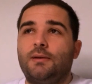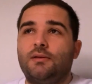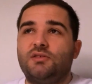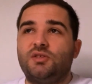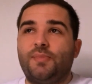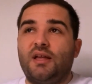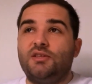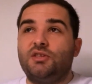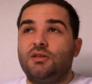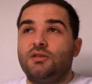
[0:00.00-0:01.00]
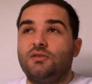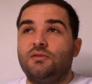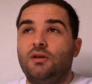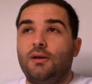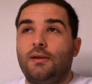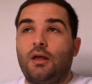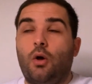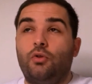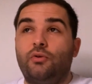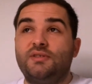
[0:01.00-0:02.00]
suspensions,
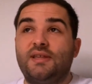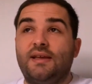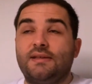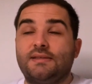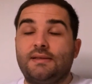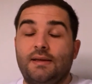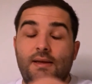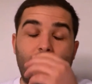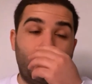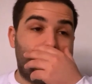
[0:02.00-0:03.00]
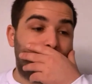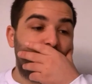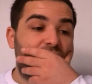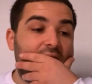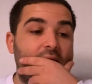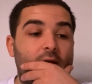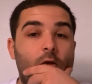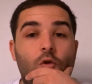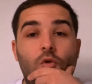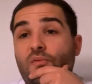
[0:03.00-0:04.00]
all those things. You
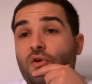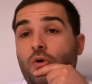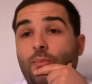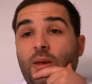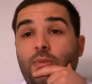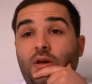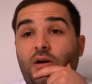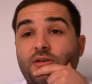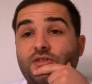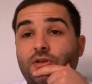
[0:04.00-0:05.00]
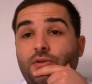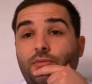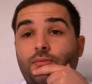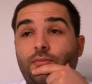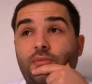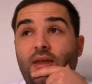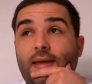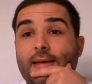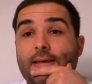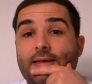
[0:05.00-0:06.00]
never know. Maybe Arsenal,
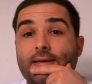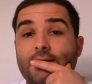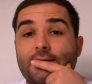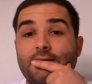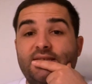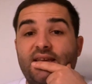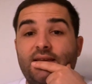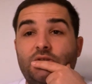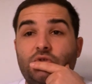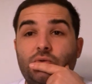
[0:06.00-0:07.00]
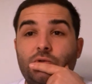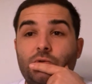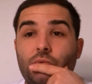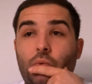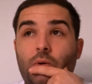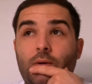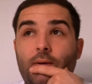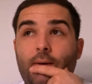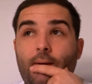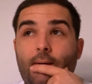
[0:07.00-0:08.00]
they say to
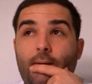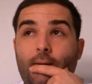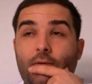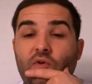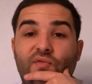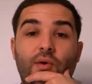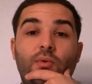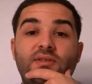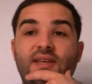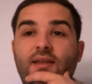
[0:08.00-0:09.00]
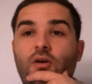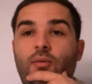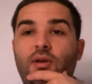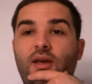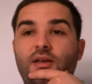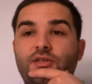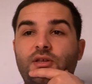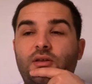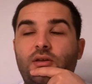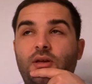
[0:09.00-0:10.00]
Juve, will take the
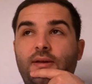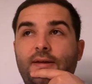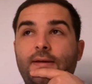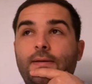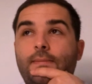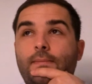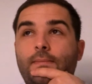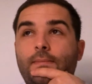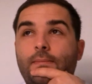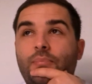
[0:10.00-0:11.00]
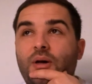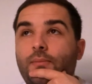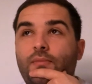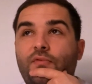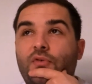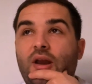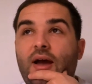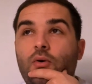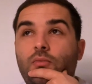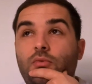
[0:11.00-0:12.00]
obligation. But for
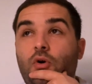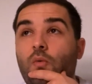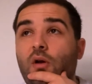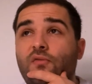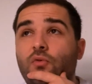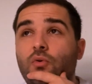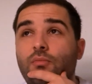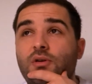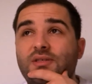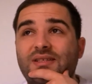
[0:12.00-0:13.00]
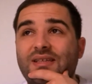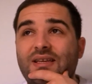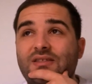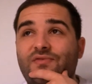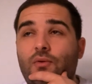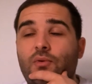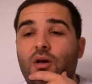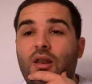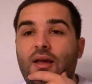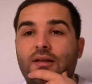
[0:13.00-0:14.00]
now, going off the rumors, it's very
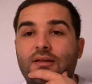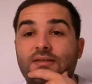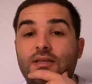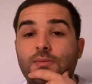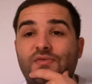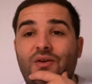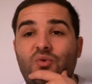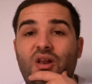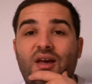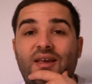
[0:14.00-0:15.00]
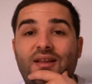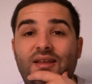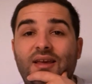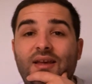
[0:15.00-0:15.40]
unlikely. It seems very unlikely.